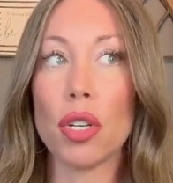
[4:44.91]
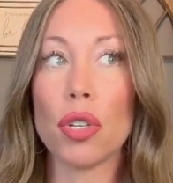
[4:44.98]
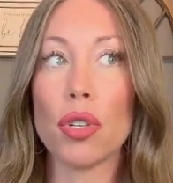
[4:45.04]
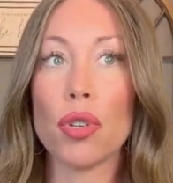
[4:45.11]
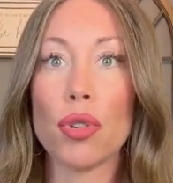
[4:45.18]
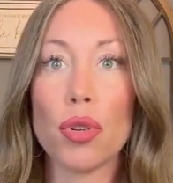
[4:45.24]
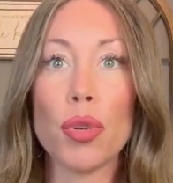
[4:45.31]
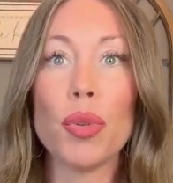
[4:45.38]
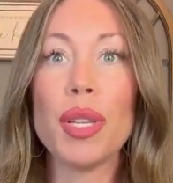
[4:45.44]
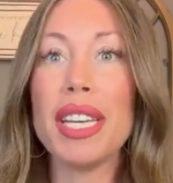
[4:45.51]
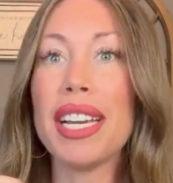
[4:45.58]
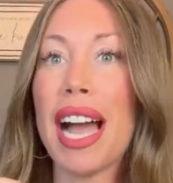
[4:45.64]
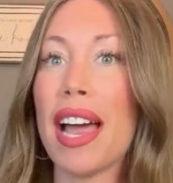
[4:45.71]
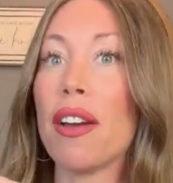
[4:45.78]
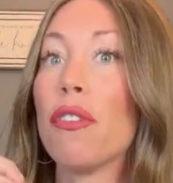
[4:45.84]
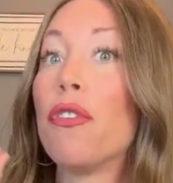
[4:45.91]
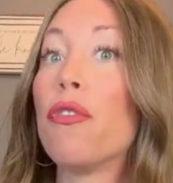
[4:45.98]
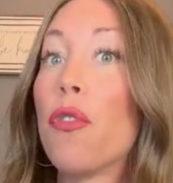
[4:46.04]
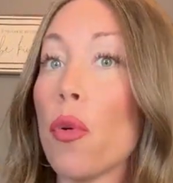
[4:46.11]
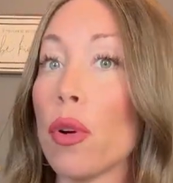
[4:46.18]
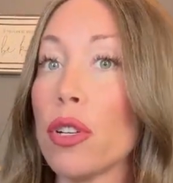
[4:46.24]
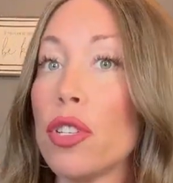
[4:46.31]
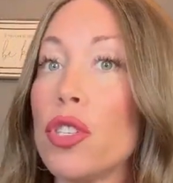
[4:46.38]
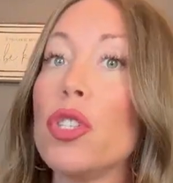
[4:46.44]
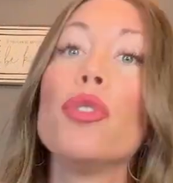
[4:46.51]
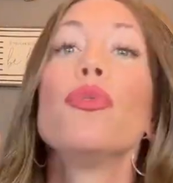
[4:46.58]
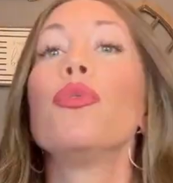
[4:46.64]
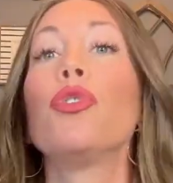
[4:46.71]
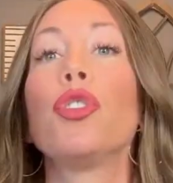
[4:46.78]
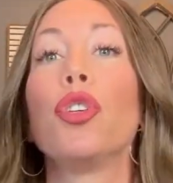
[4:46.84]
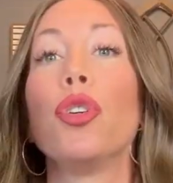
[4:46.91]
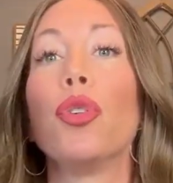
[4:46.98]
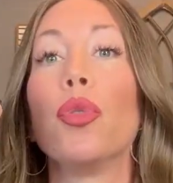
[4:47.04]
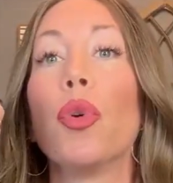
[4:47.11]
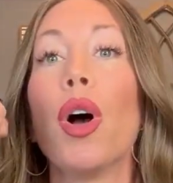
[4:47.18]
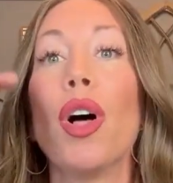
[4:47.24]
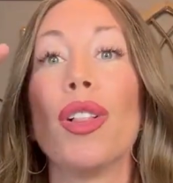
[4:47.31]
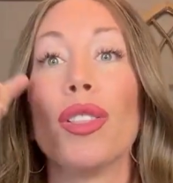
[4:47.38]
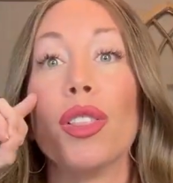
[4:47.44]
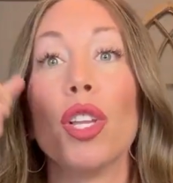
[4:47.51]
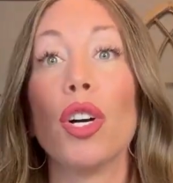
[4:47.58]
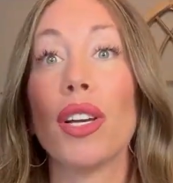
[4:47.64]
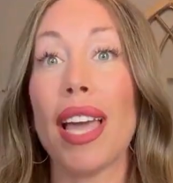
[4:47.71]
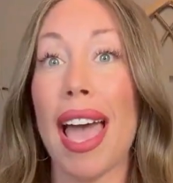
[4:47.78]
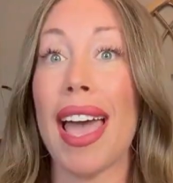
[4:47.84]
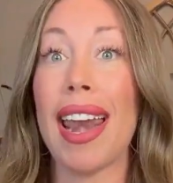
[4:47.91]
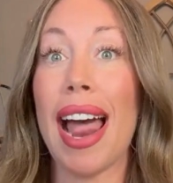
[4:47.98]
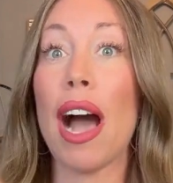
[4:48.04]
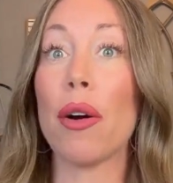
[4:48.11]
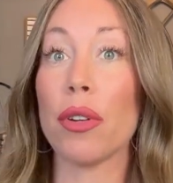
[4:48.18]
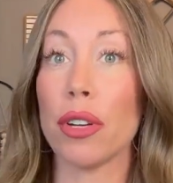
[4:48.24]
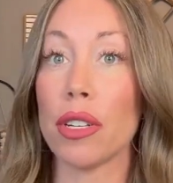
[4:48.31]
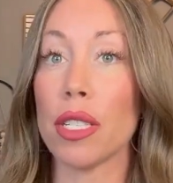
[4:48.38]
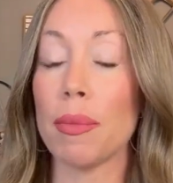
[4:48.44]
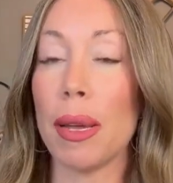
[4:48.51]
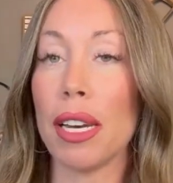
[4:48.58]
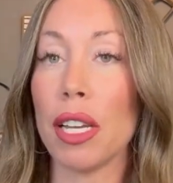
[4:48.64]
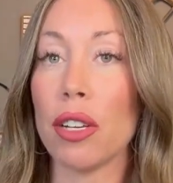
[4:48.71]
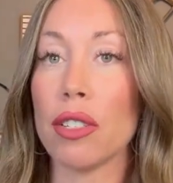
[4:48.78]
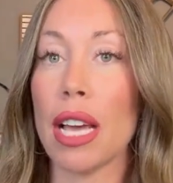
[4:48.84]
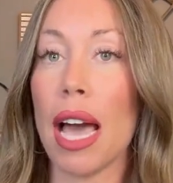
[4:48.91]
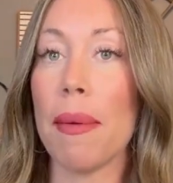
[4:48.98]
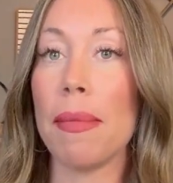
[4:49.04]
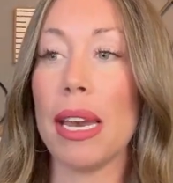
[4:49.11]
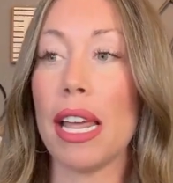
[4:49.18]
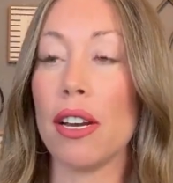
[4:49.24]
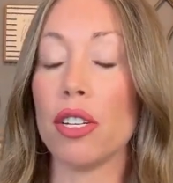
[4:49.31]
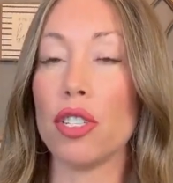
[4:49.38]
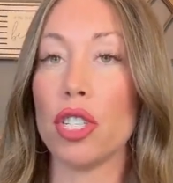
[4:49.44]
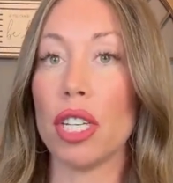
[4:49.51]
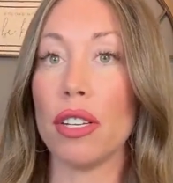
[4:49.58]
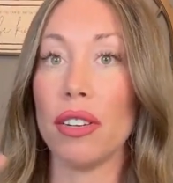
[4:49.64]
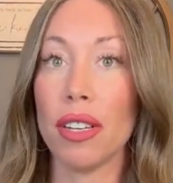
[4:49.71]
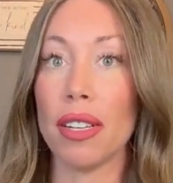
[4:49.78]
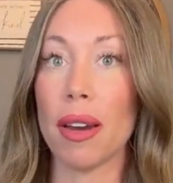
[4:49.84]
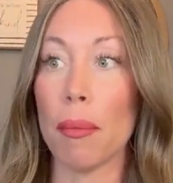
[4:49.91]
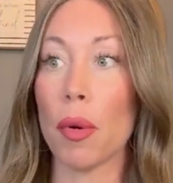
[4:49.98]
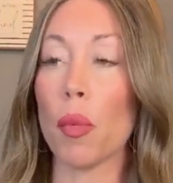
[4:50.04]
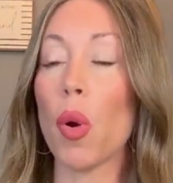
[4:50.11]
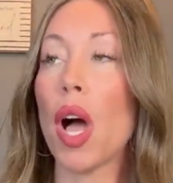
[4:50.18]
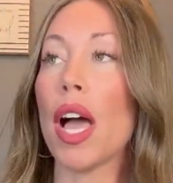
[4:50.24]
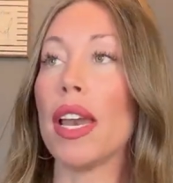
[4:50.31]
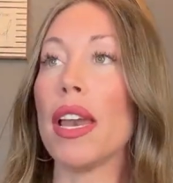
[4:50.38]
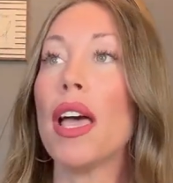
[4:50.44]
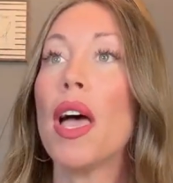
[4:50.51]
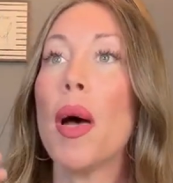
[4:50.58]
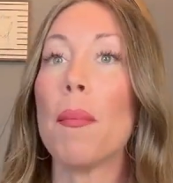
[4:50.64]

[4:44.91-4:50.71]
truly kind of force you to look at how you're spending your time and energy, number one,